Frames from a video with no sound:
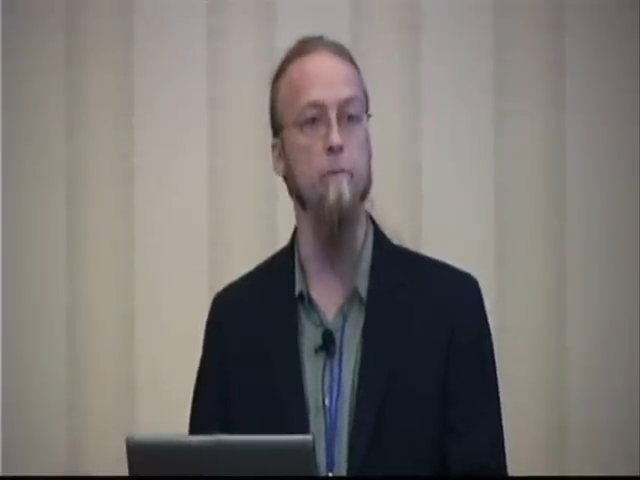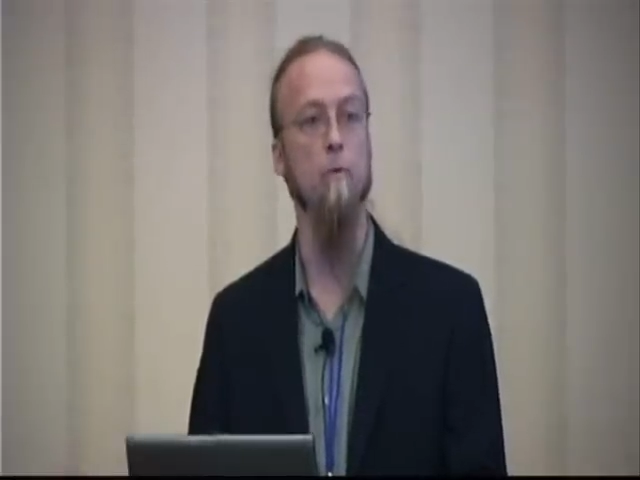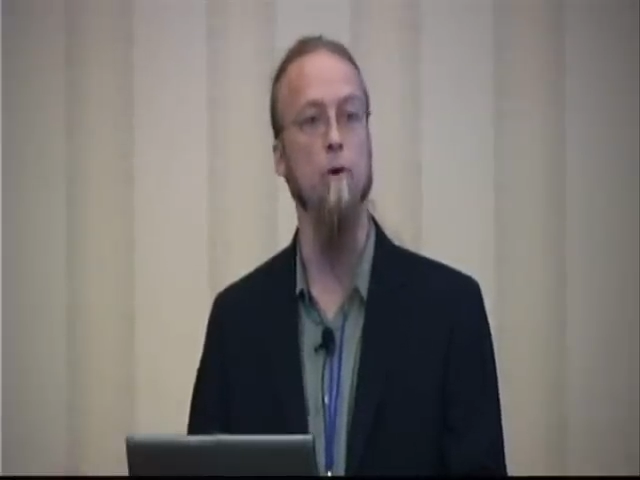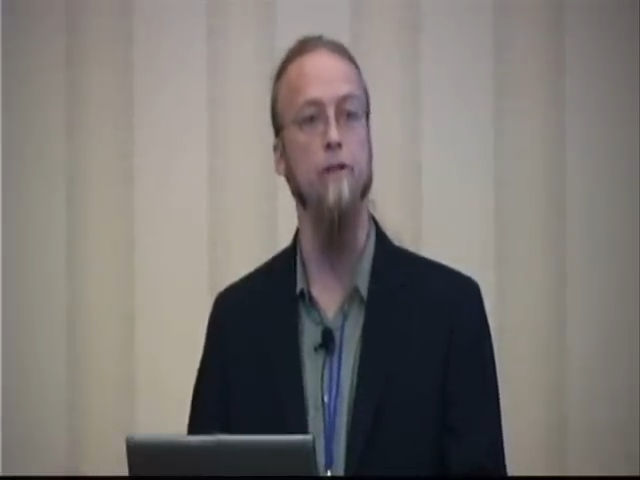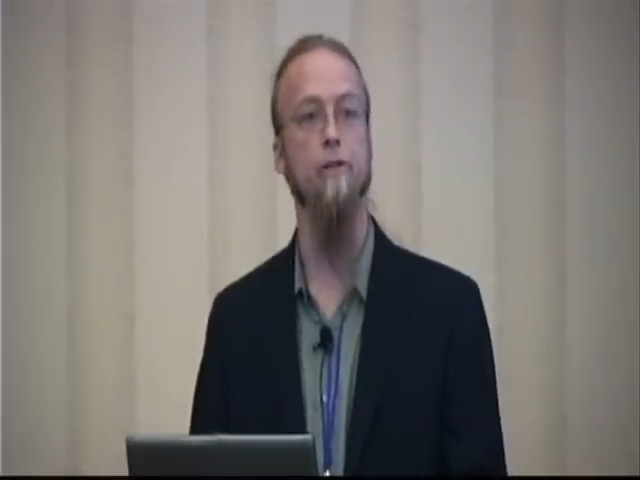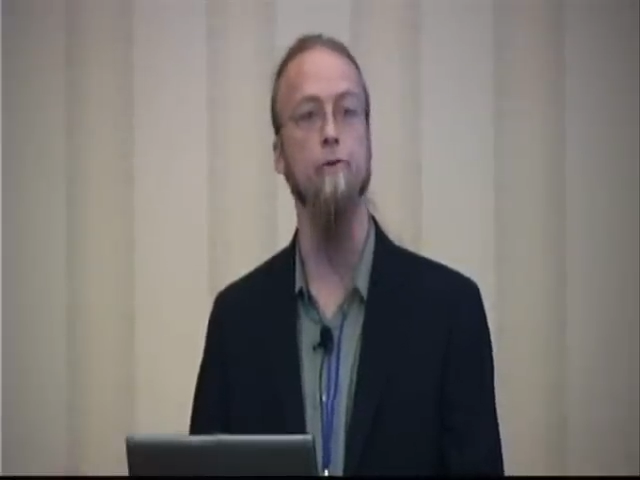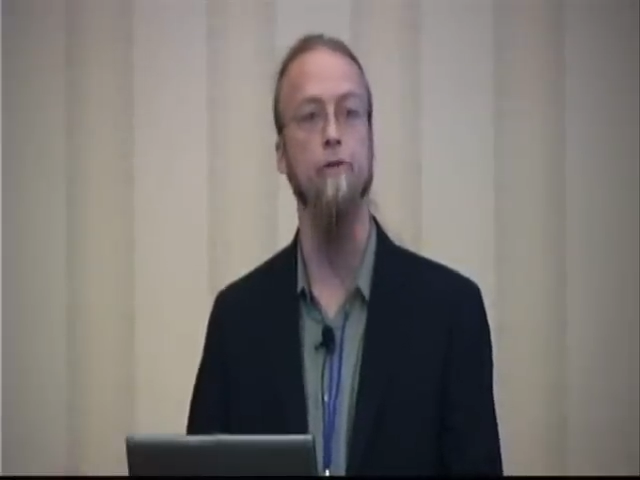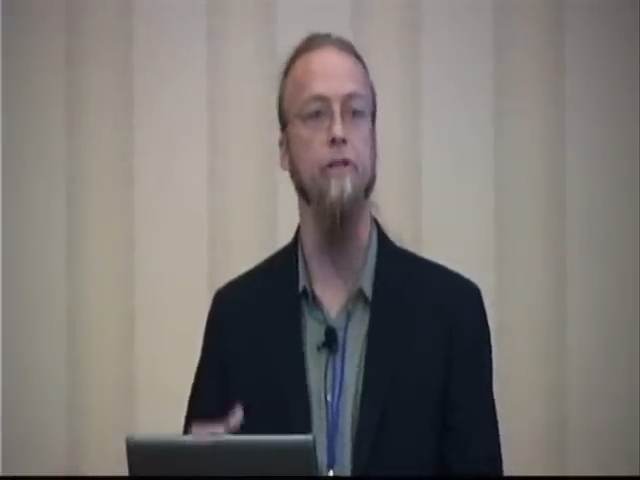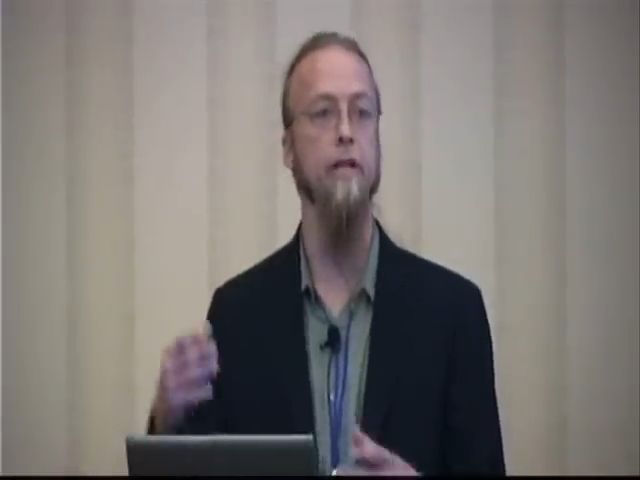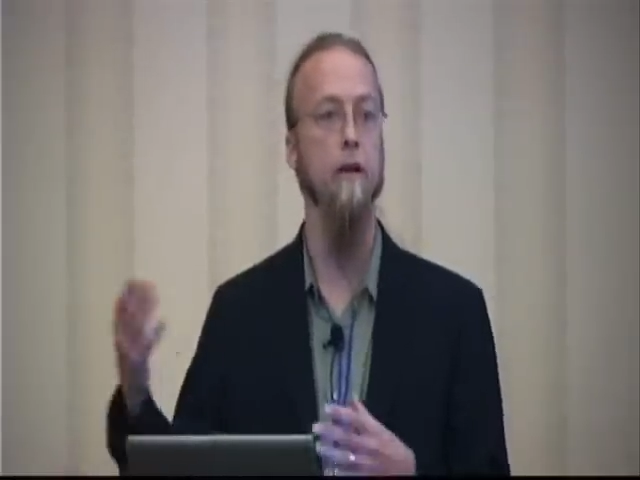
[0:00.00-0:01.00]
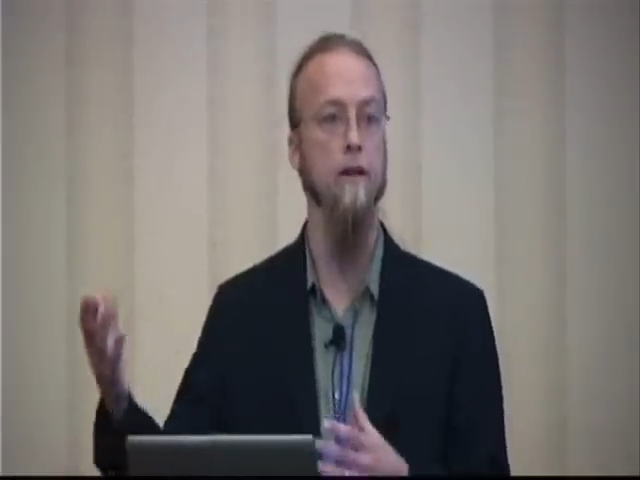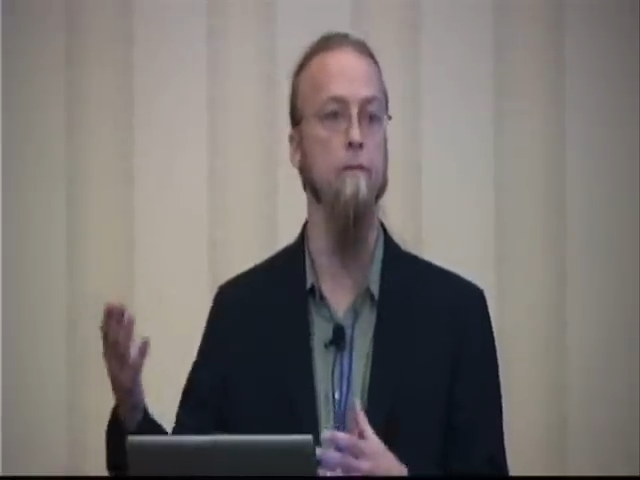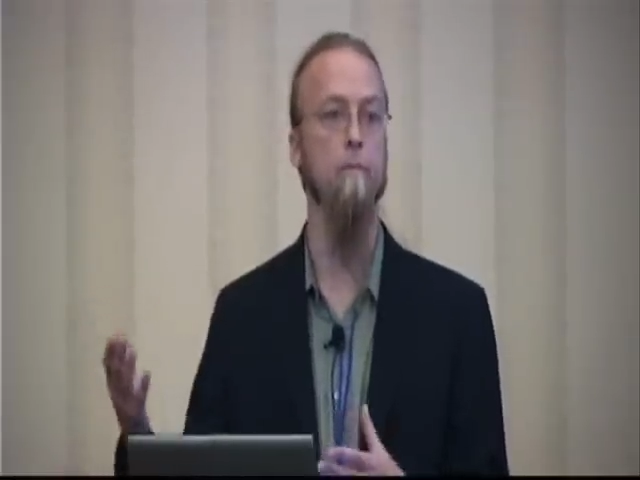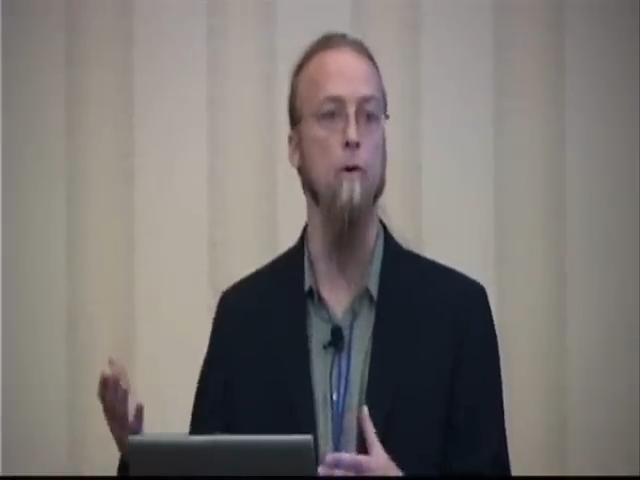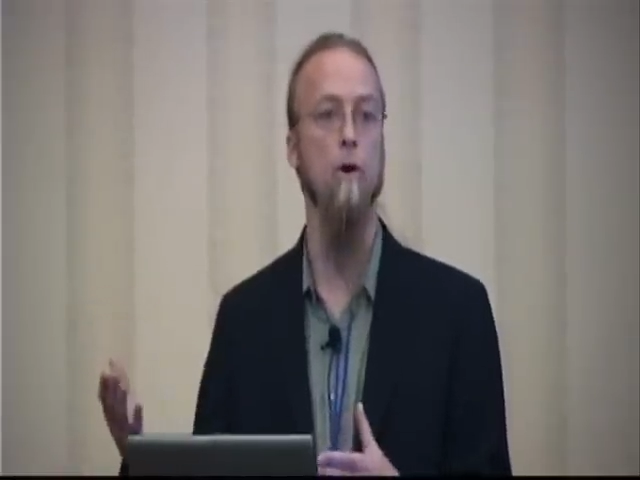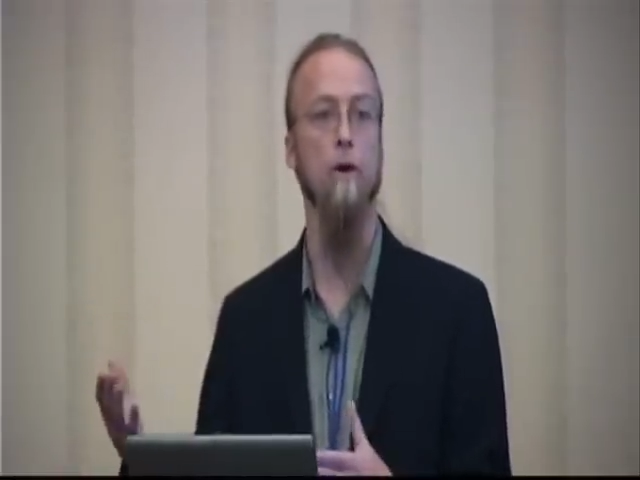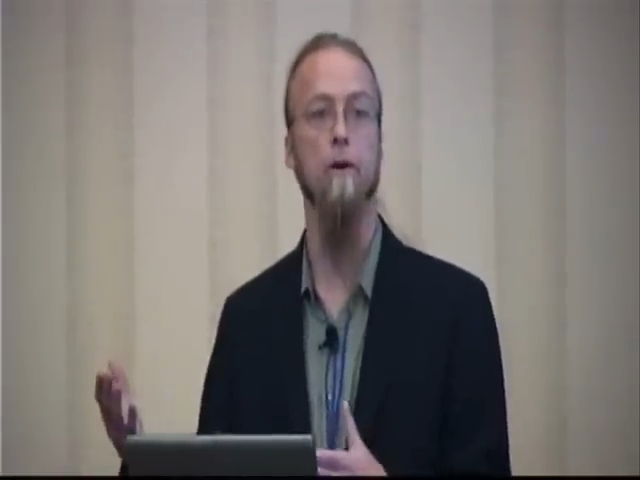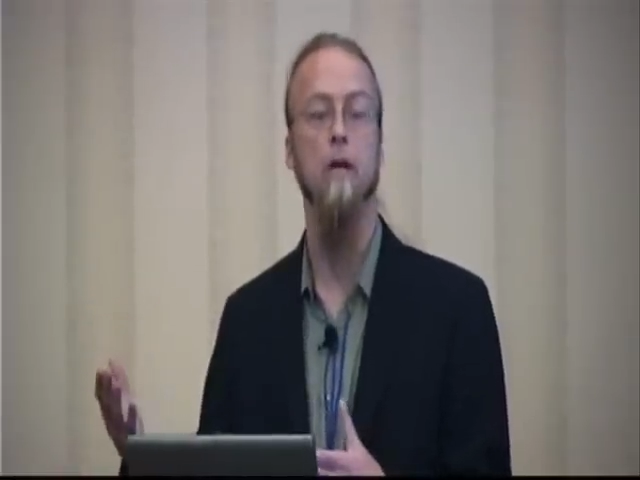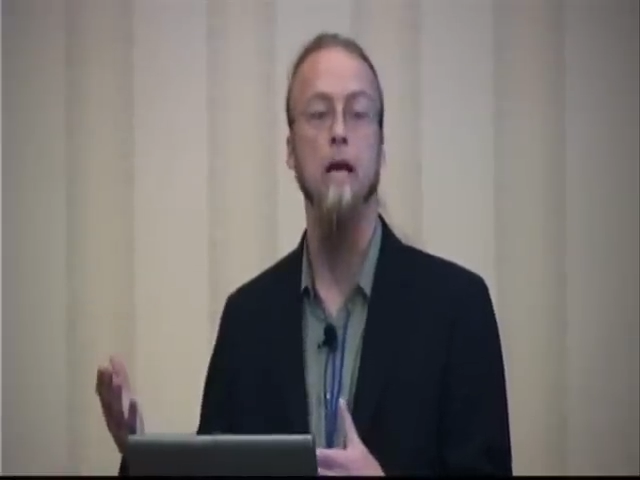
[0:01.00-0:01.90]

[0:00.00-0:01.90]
but once you see it on the board